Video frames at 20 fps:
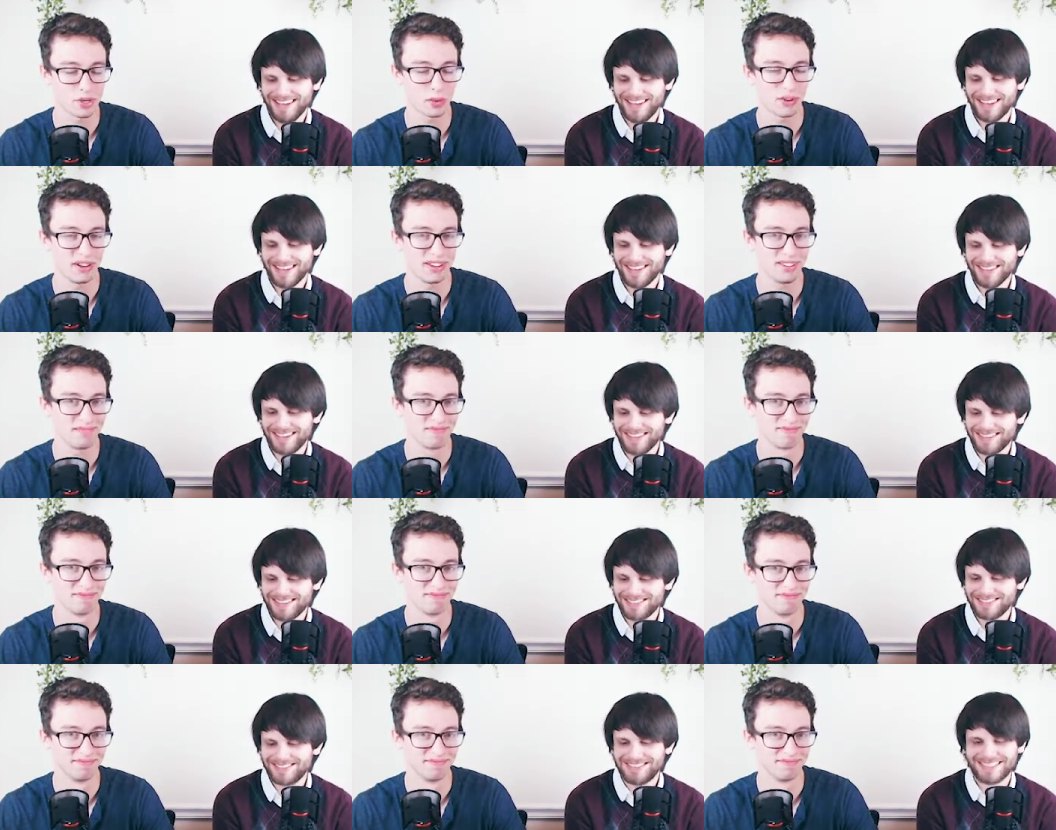
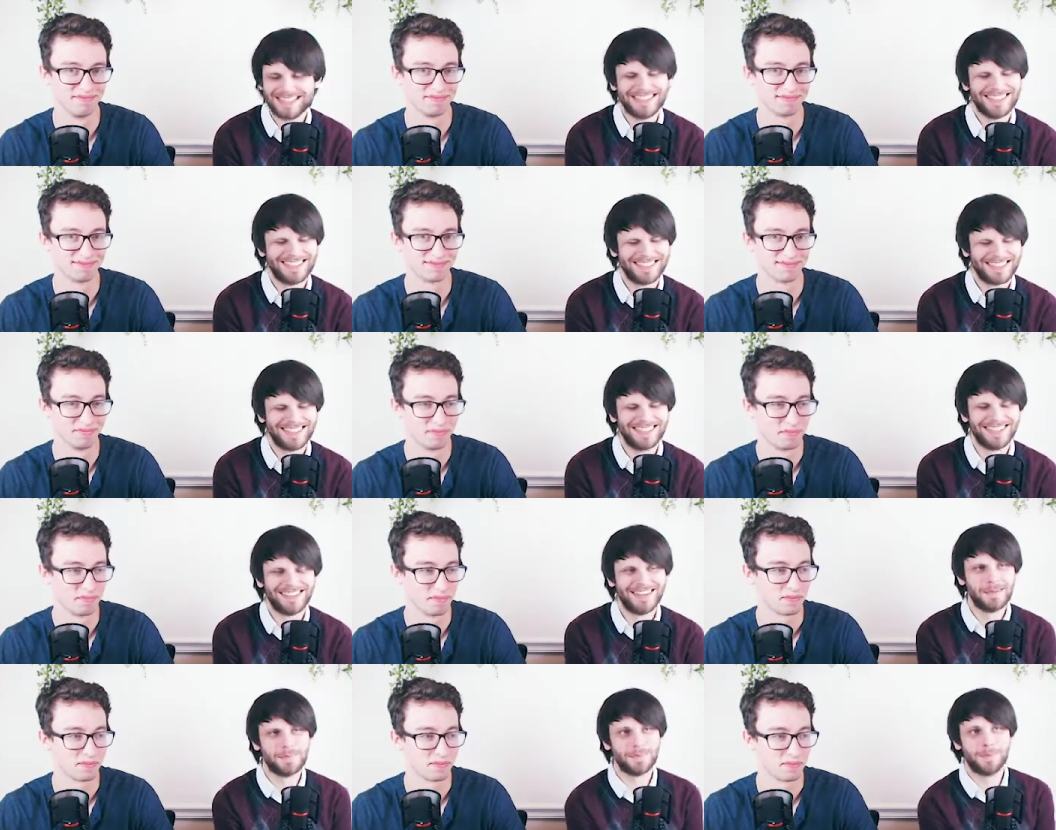Speaker 1: Twin
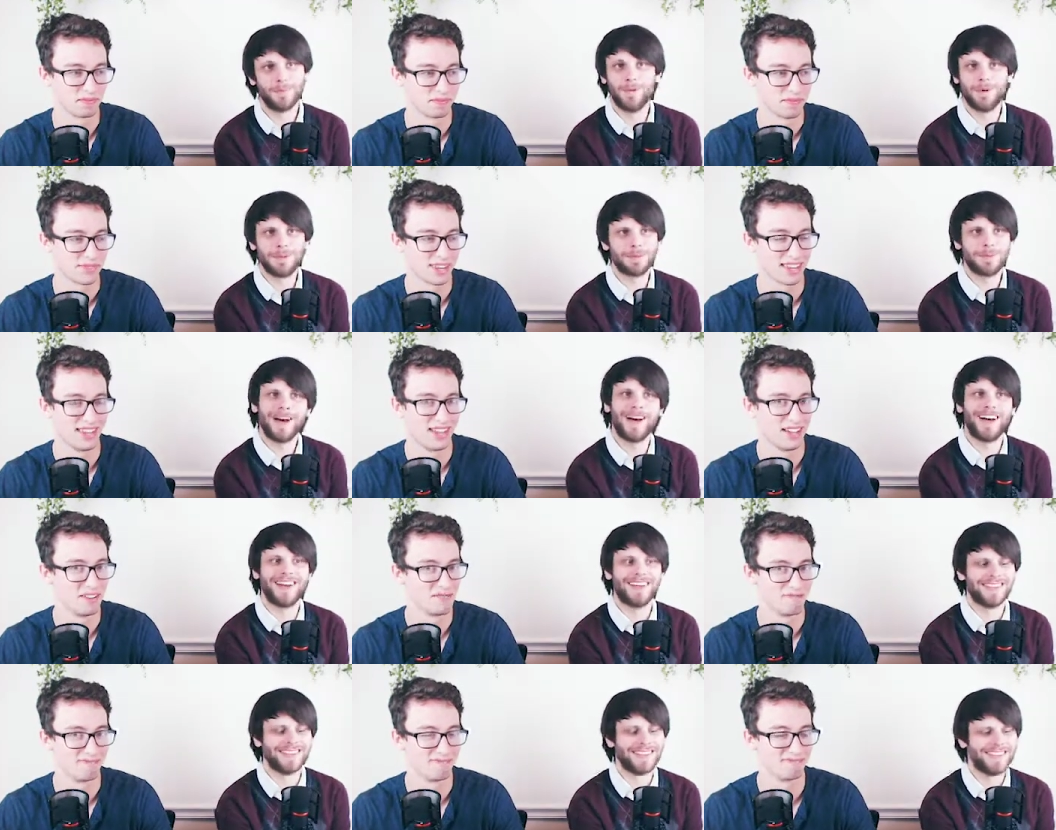with
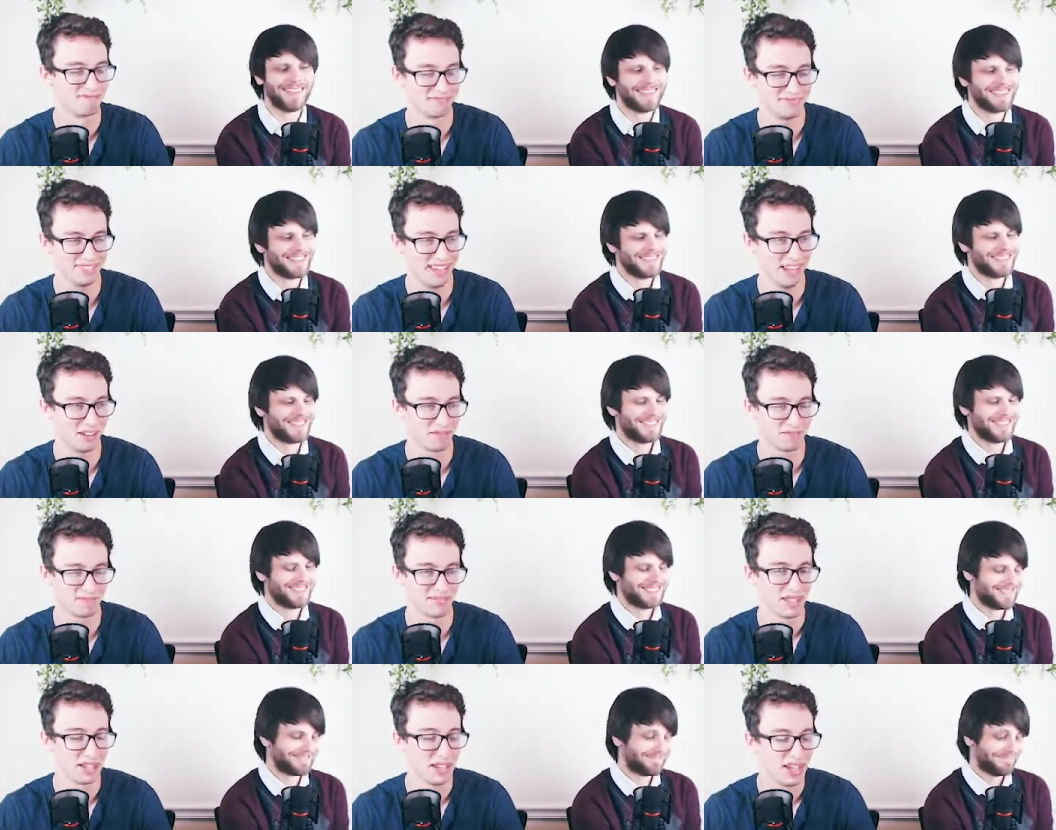Pod. Yeah,
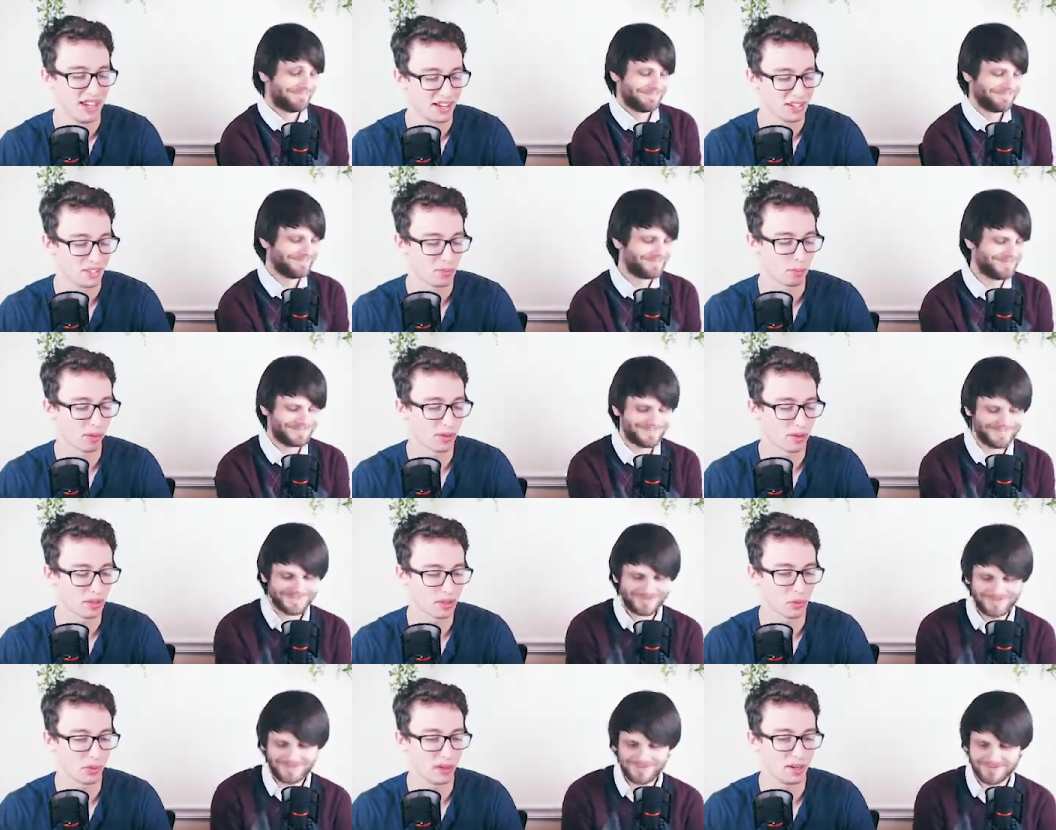
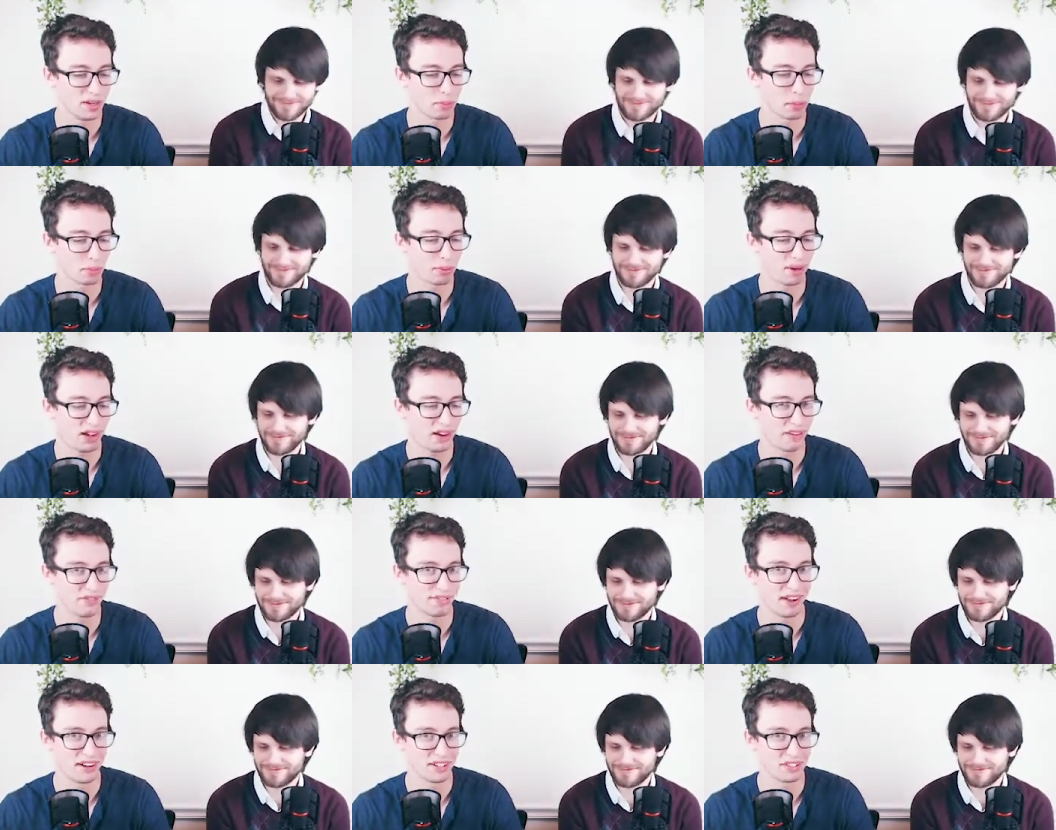Splinter Twin, but
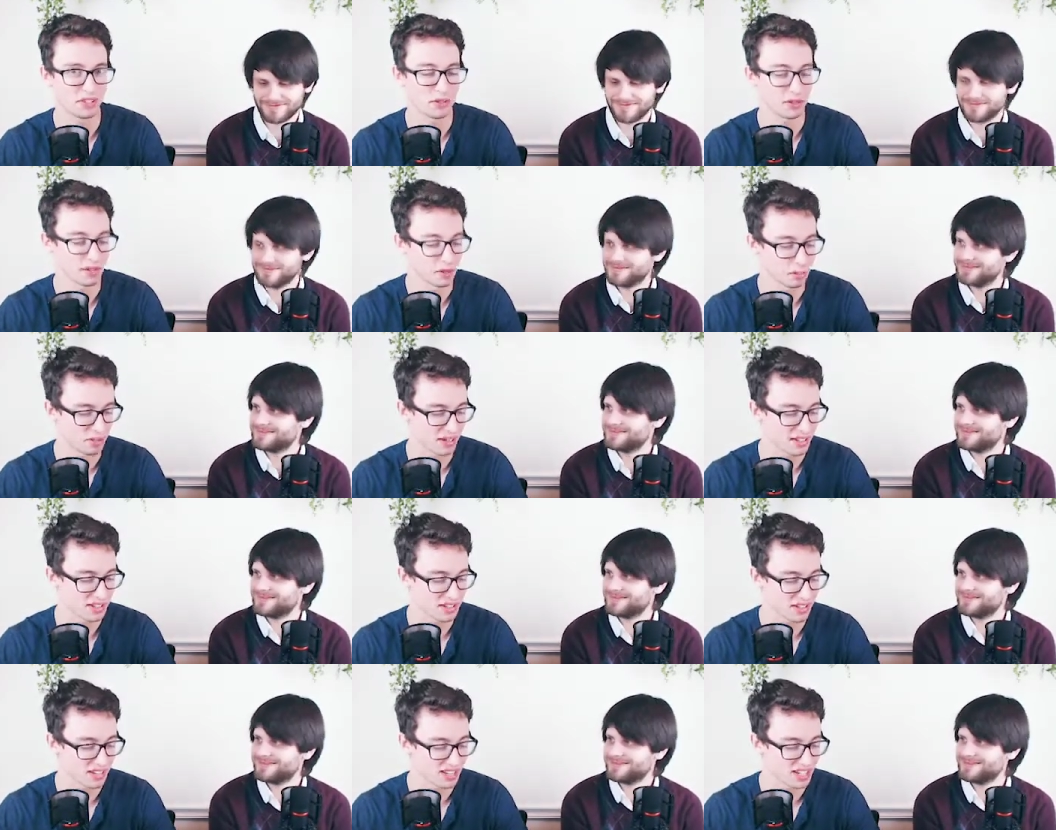Pod finds you your
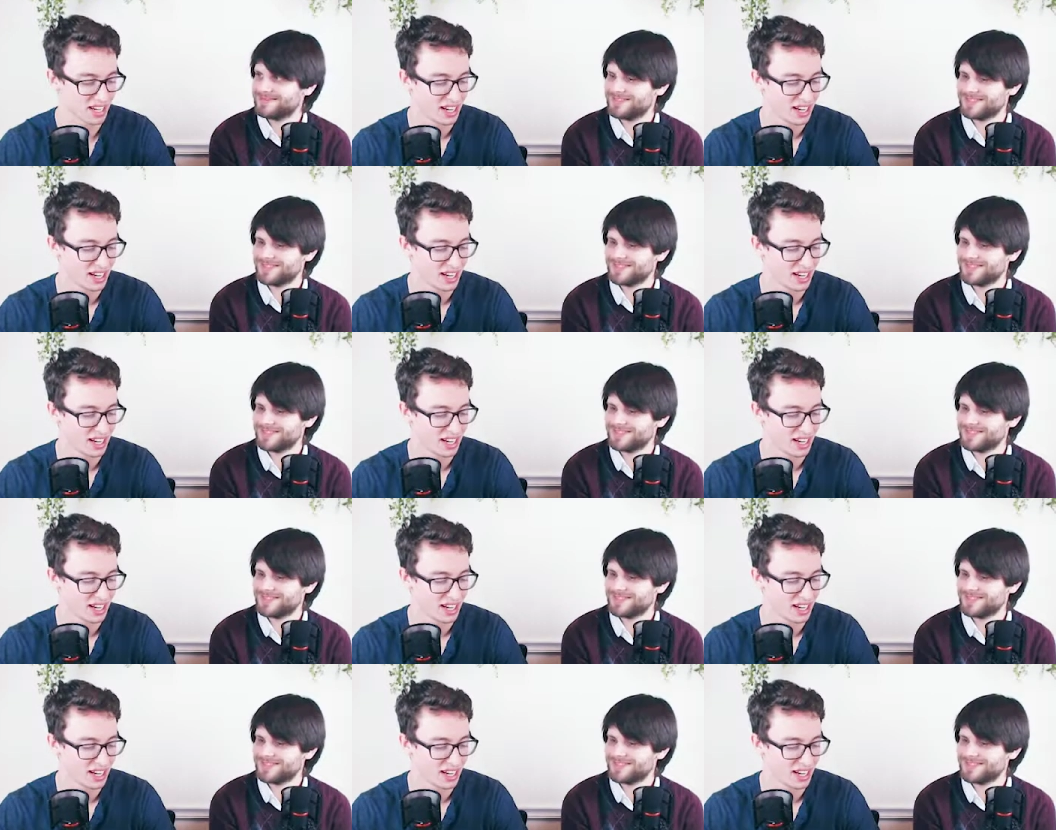pieces.